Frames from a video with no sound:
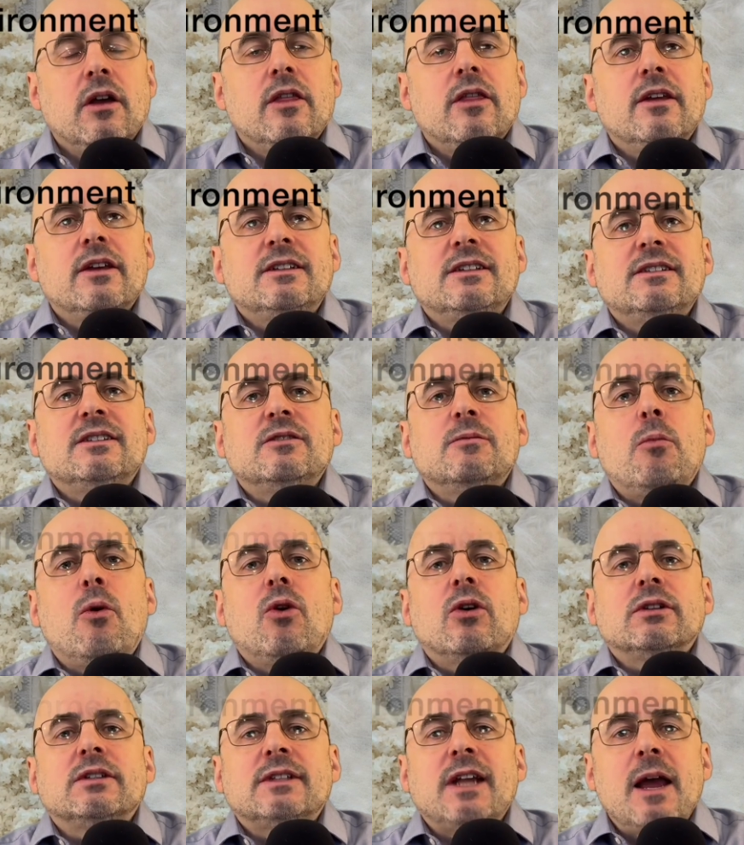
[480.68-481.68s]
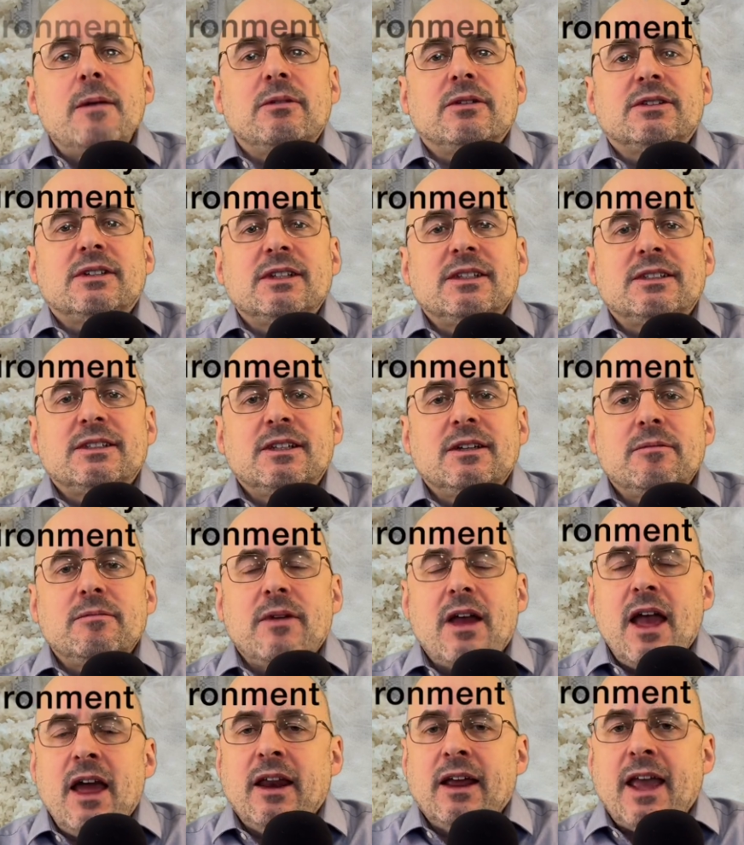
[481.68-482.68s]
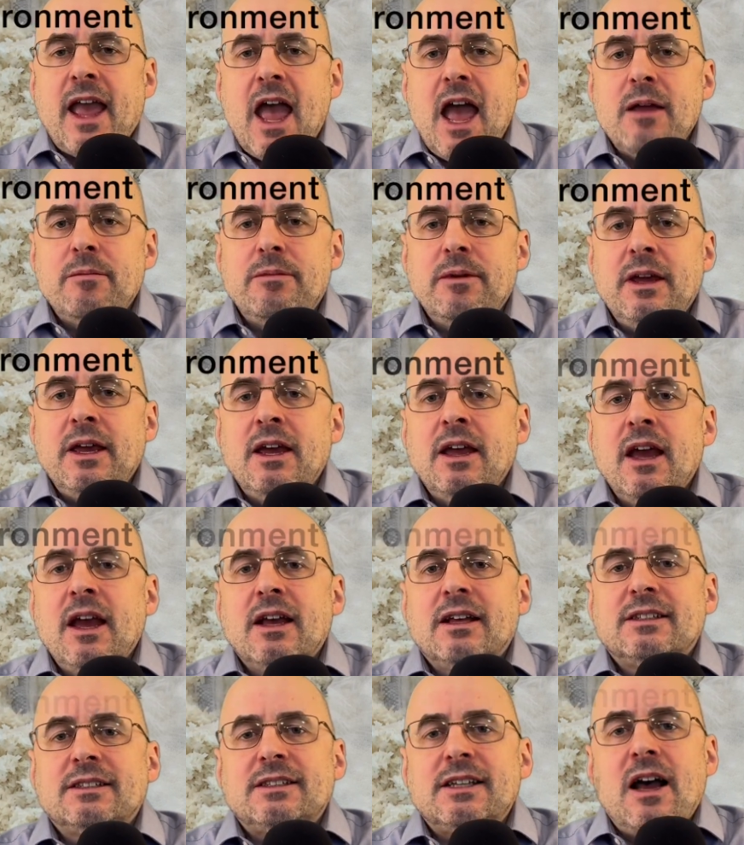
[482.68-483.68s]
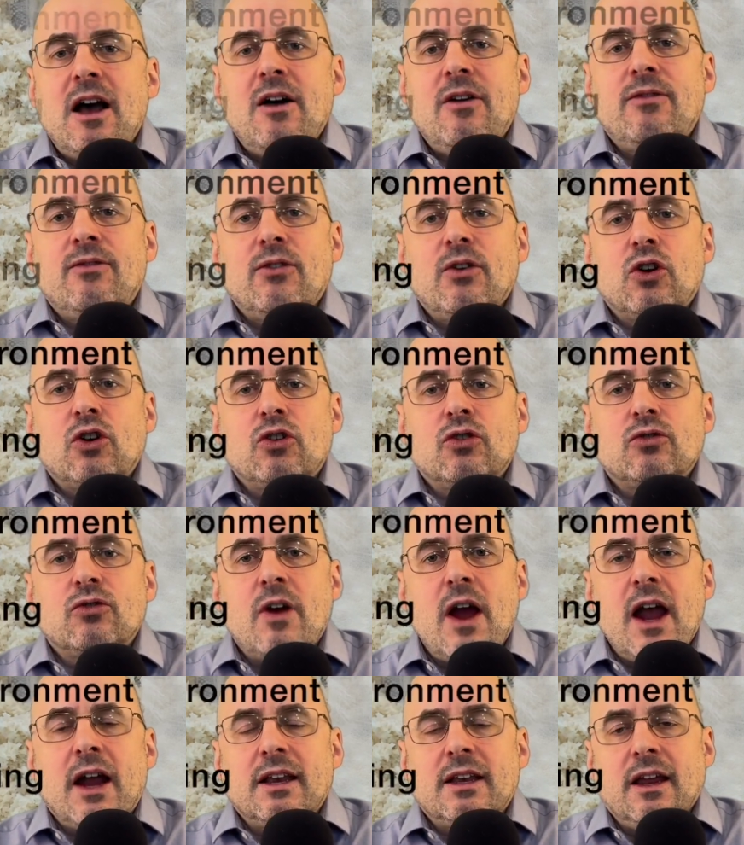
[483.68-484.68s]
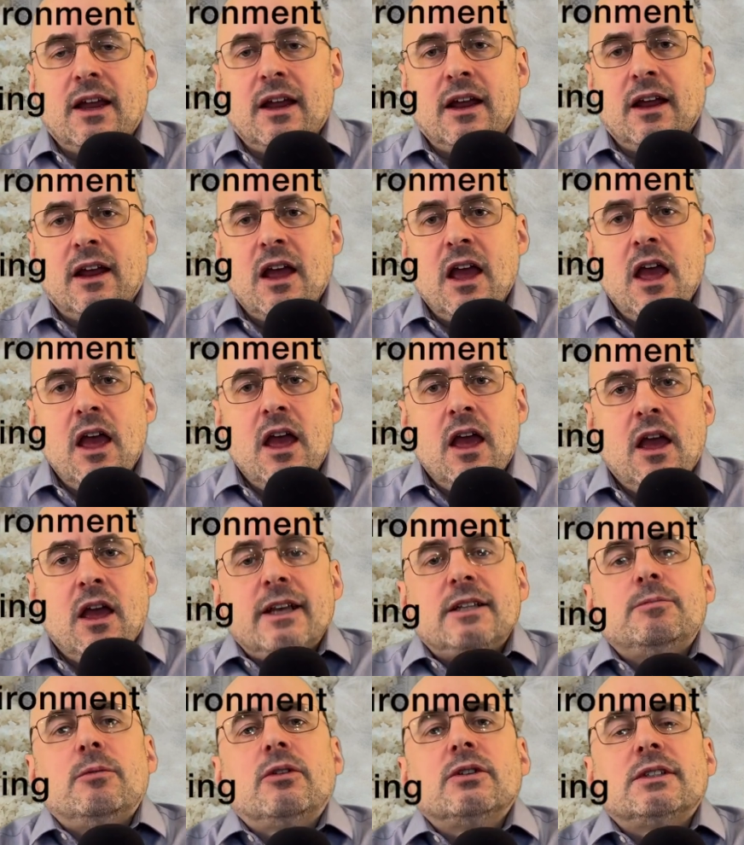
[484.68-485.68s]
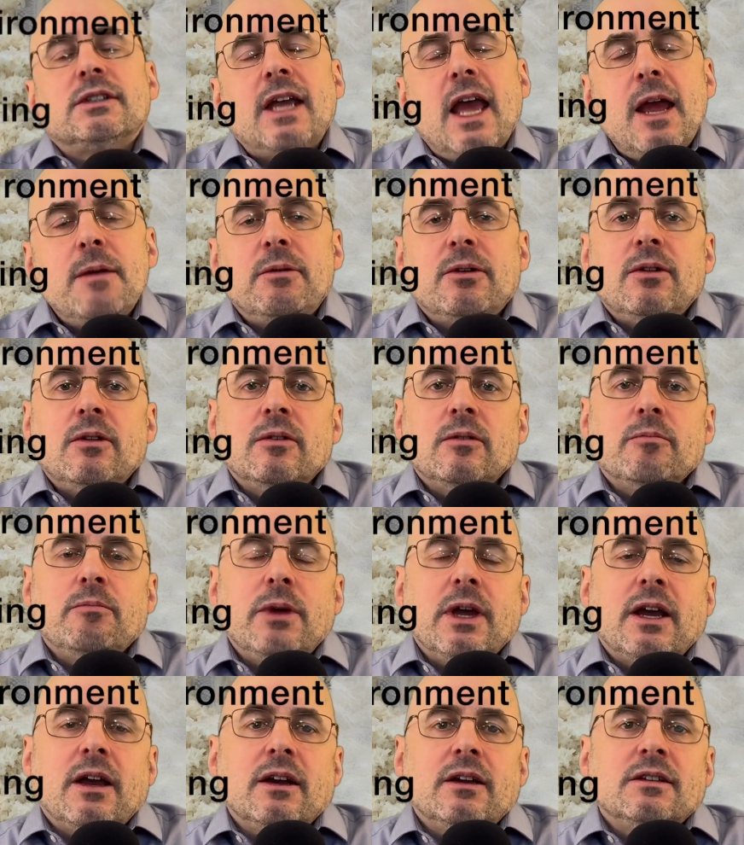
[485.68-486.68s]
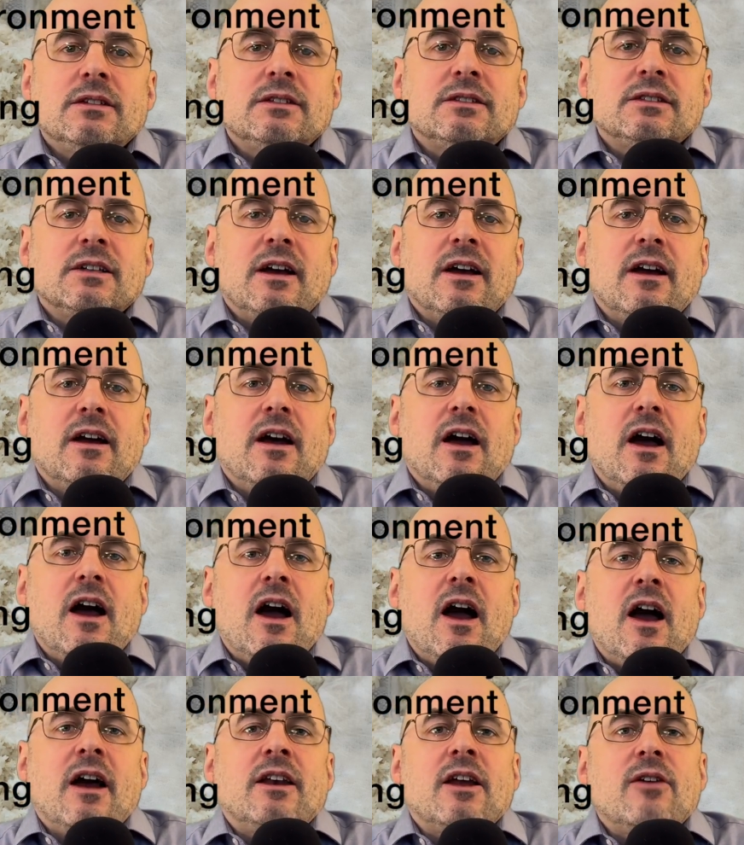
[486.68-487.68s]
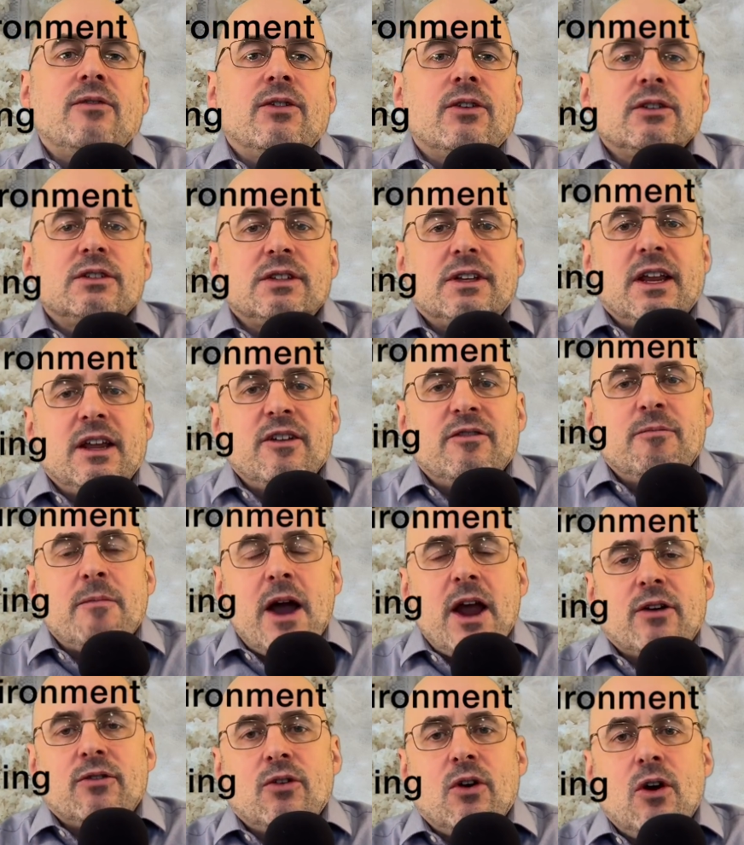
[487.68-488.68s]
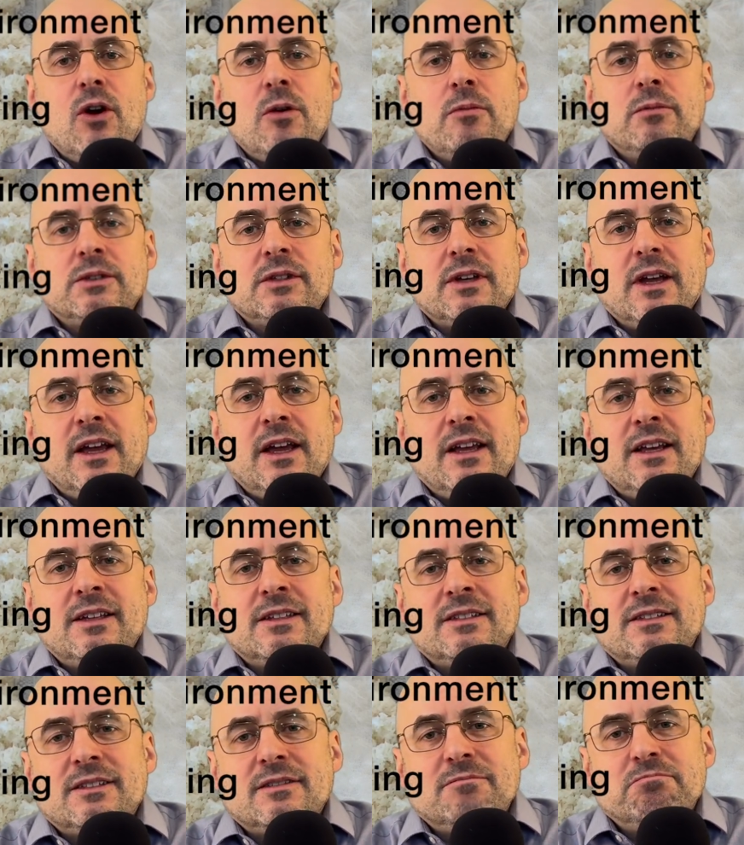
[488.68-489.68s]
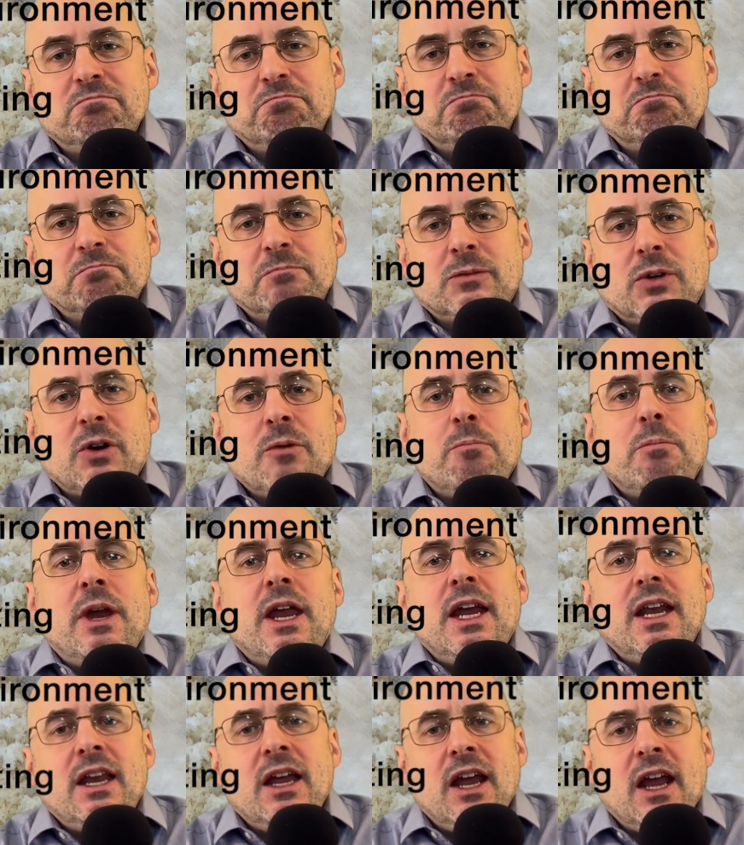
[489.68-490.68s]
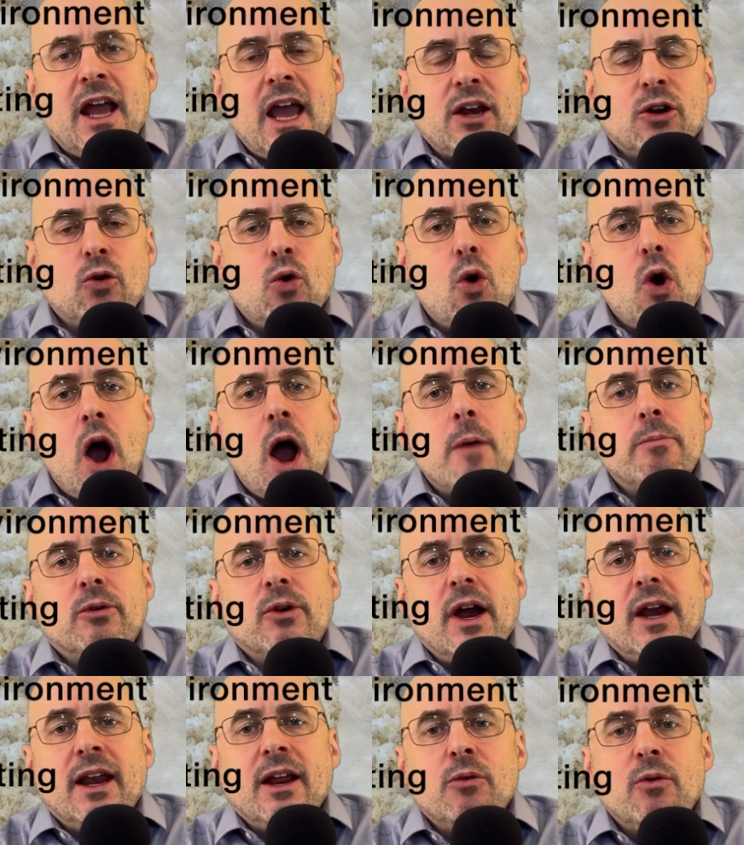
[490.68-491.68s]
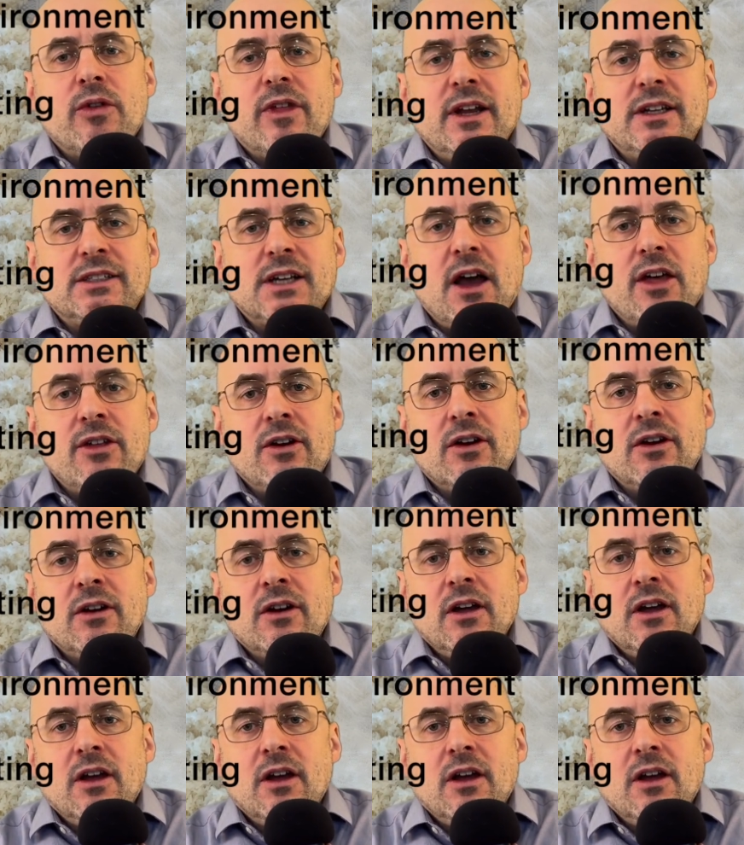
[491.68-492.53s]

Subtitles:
This is a more stable system, and it can be self-correcting. It's more stable because a diversity of microbes is competing and cooperating with each other